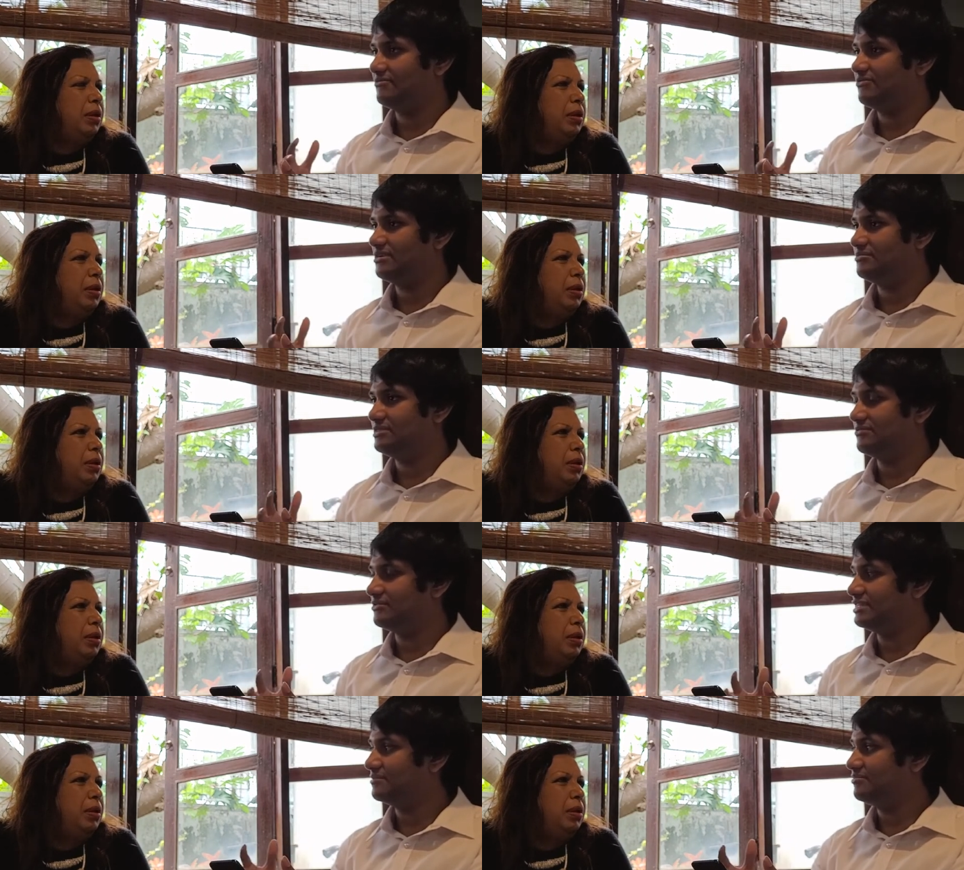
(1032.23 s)
Speaker 1: from the
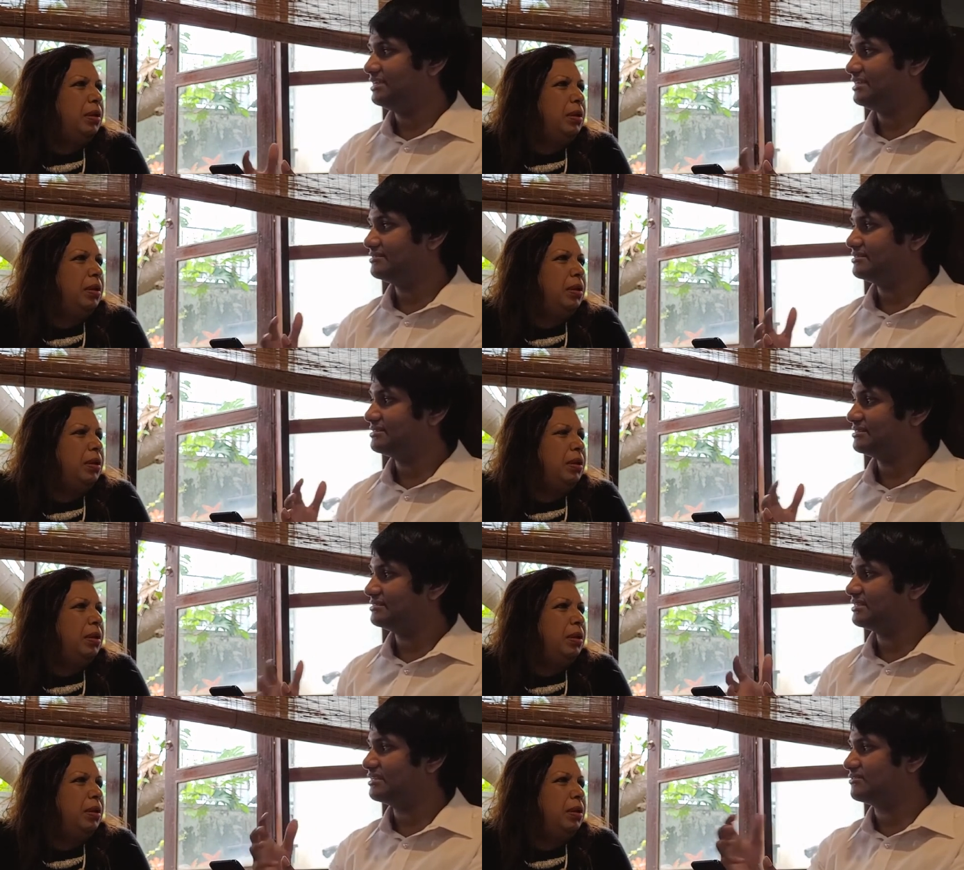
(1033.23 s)
workplaces
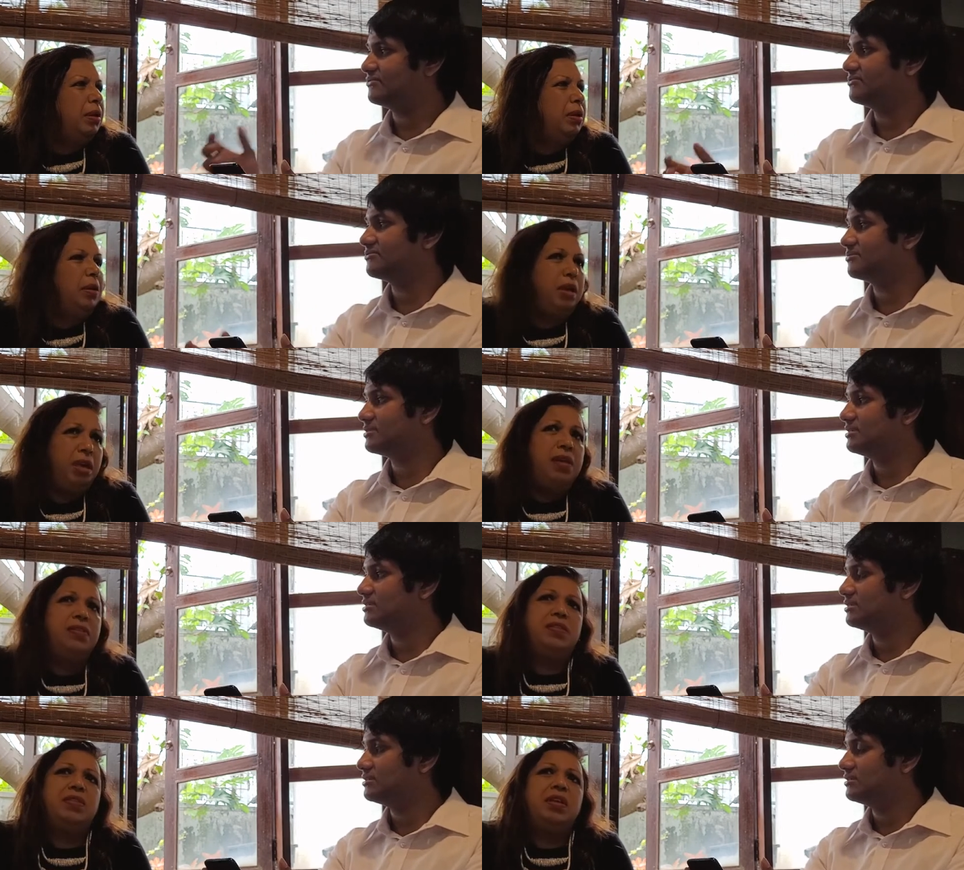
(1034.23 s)
itself? Yes,
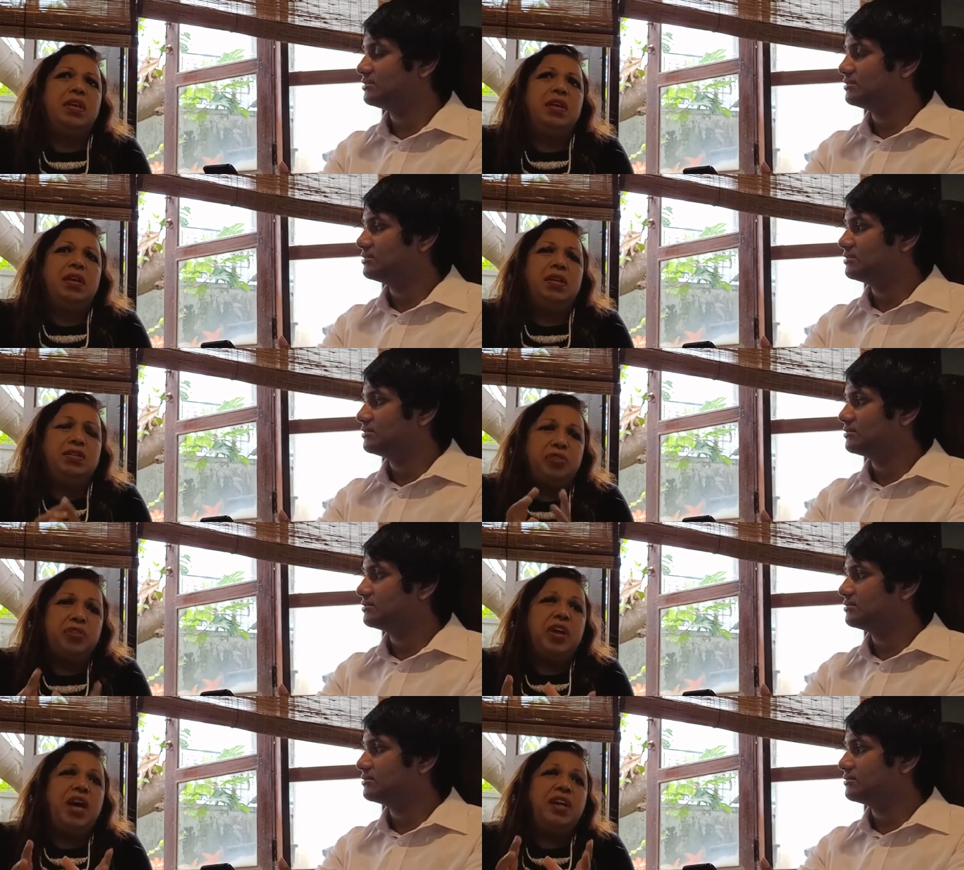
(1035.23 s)
Speaker 2: the
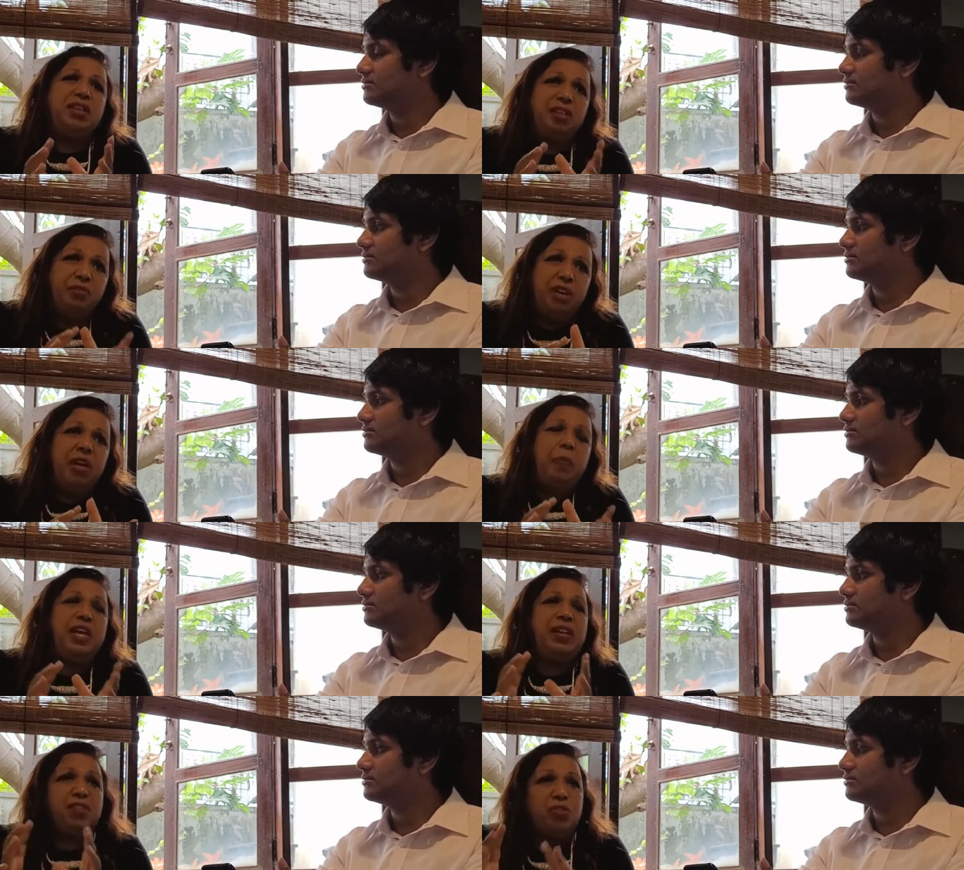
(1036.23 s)
society, the
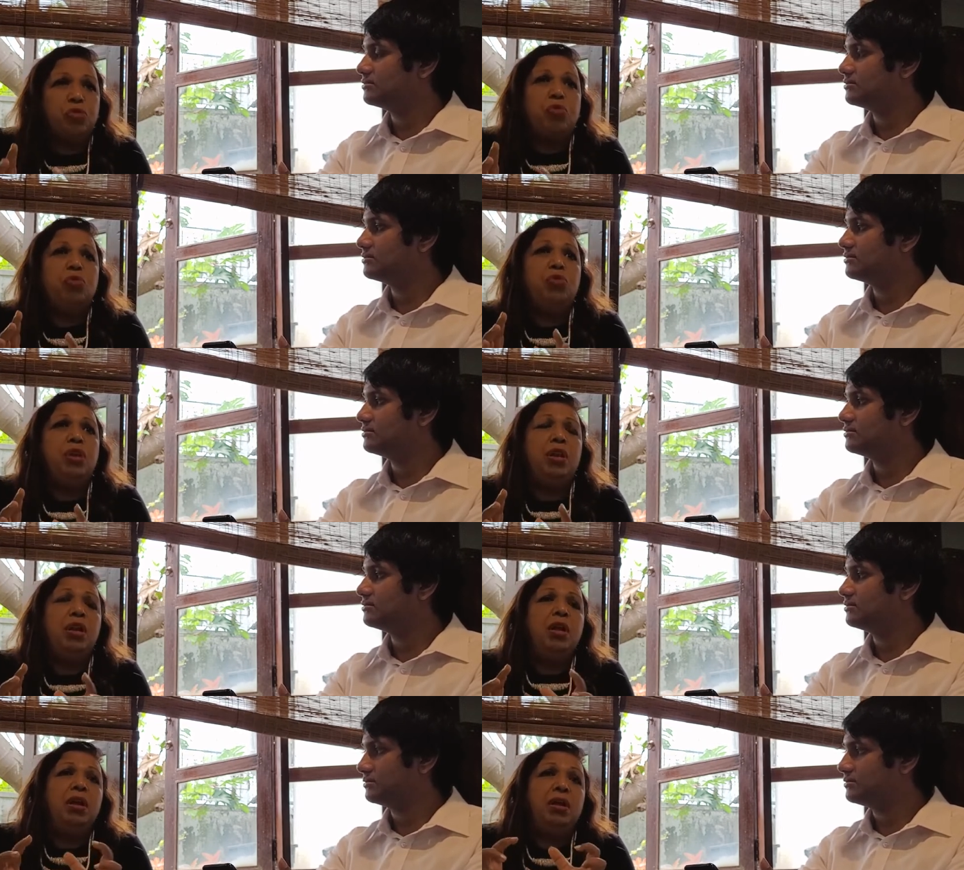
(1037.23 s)
workplace, the school,
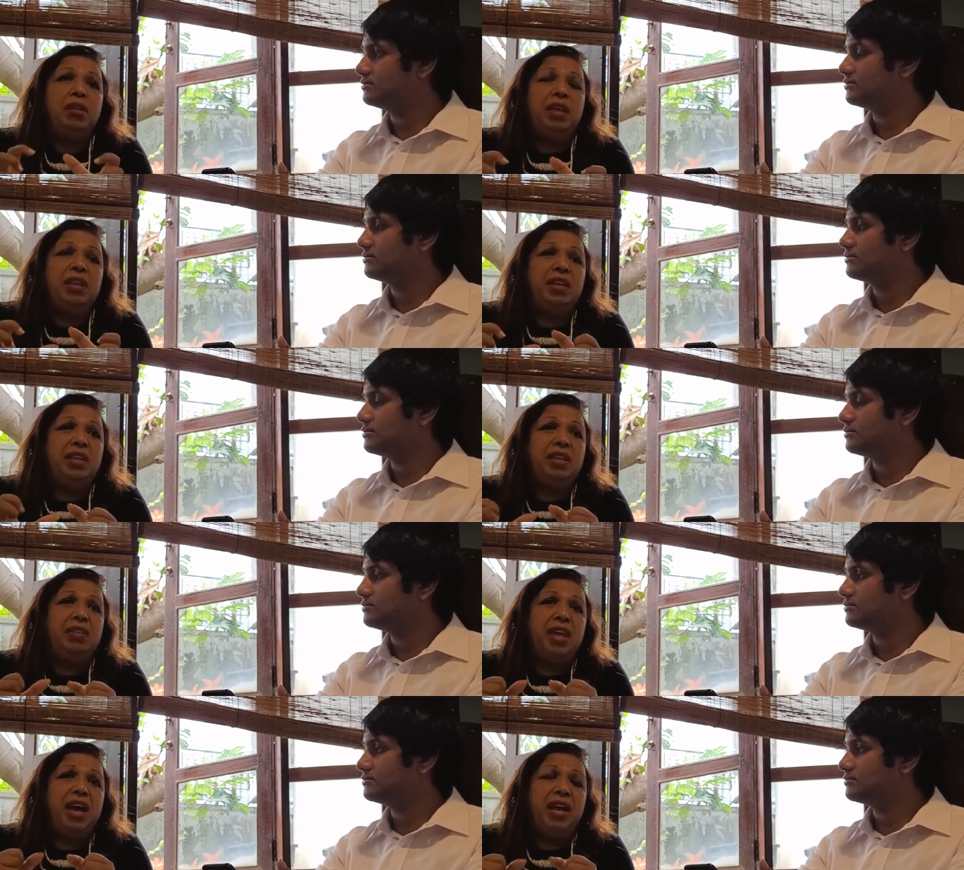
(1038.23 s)
uh, the, the, the,
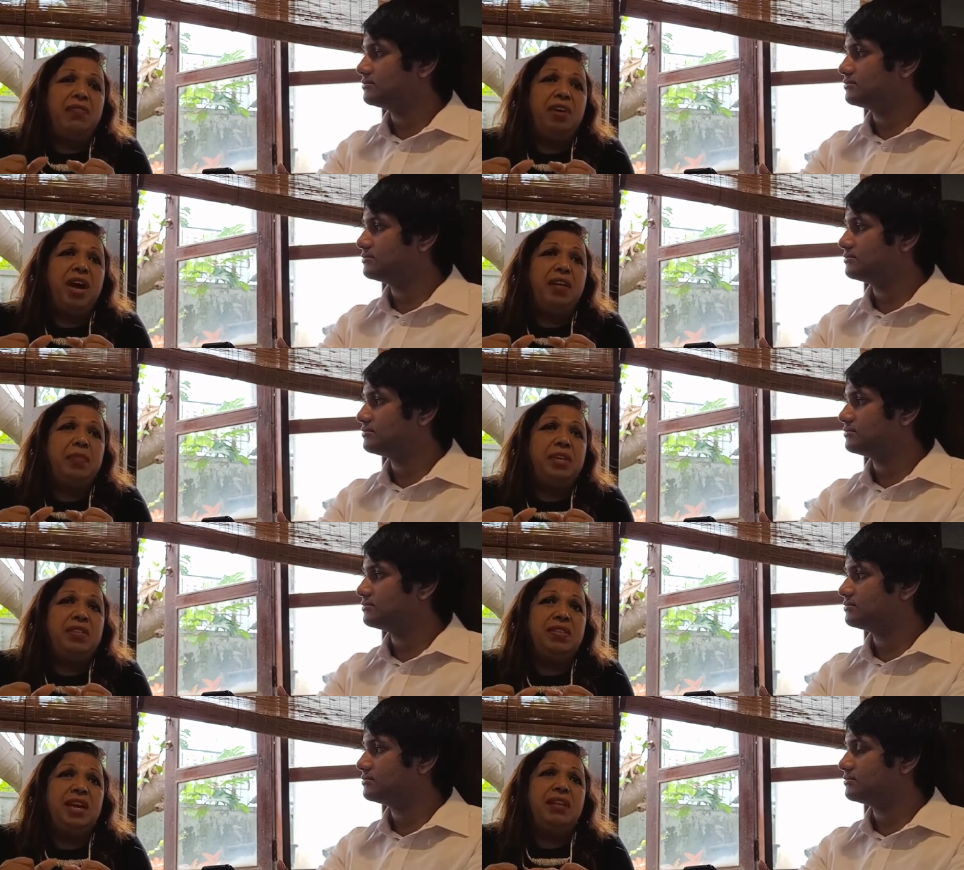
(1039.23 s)
the
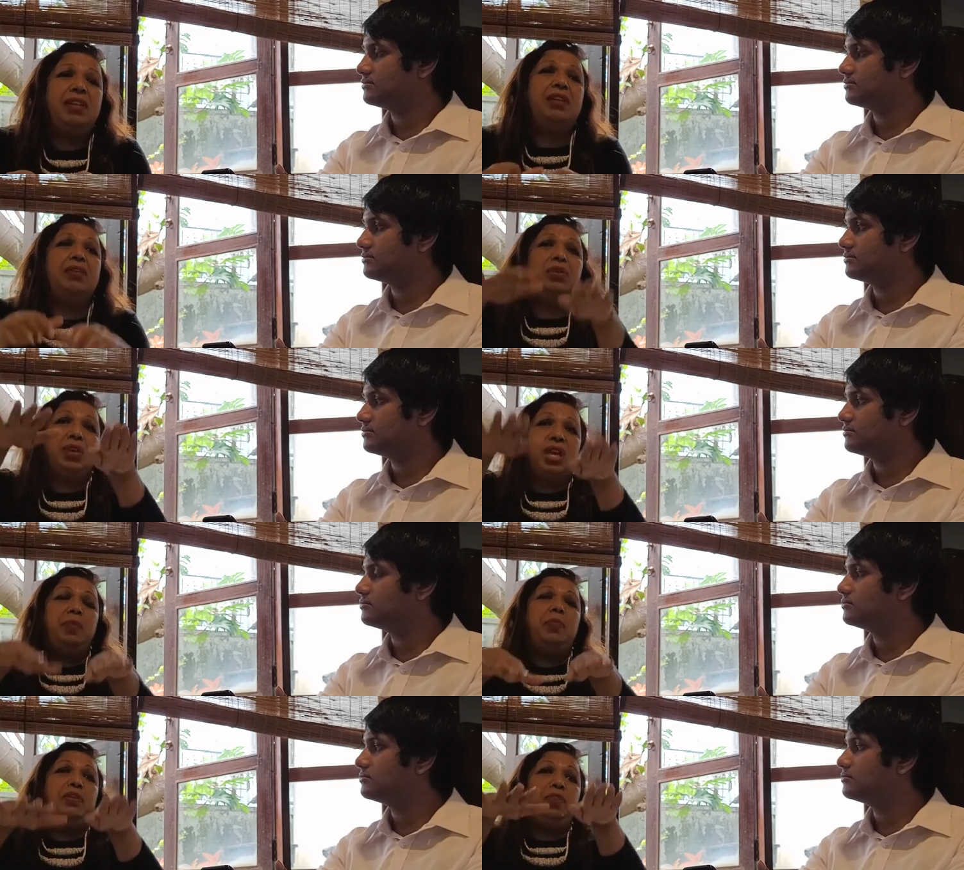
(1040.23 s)
environments that, uh, you know,
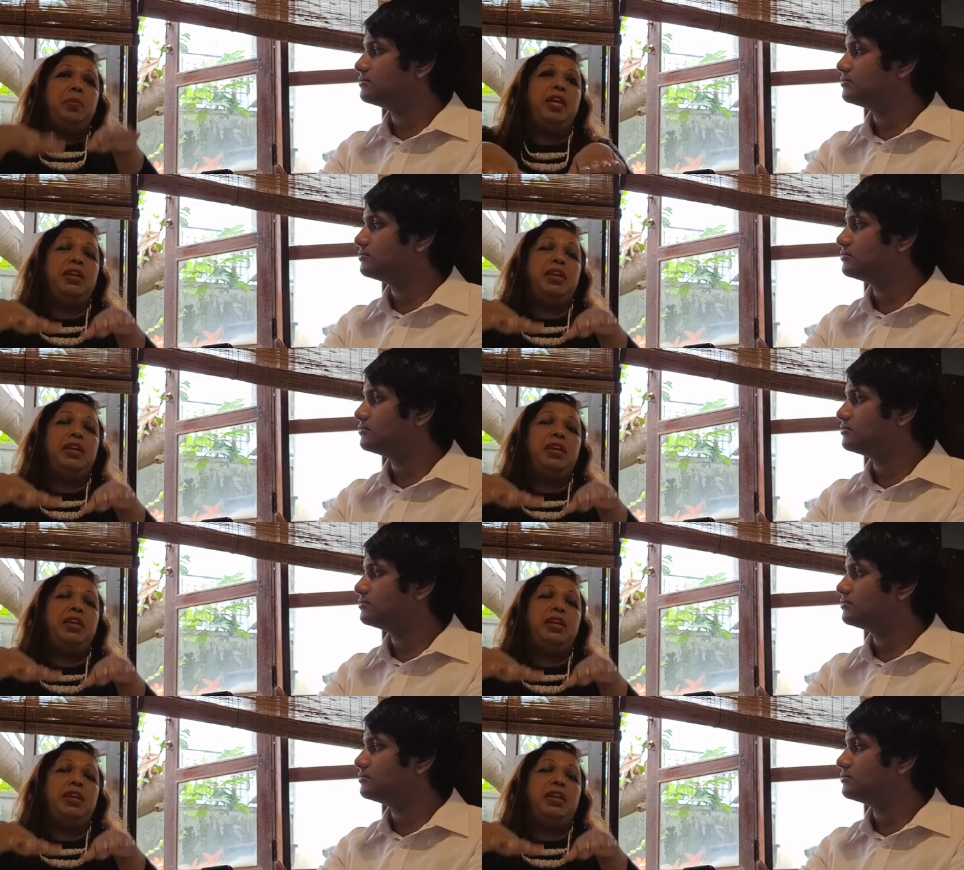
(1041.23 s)
keep the women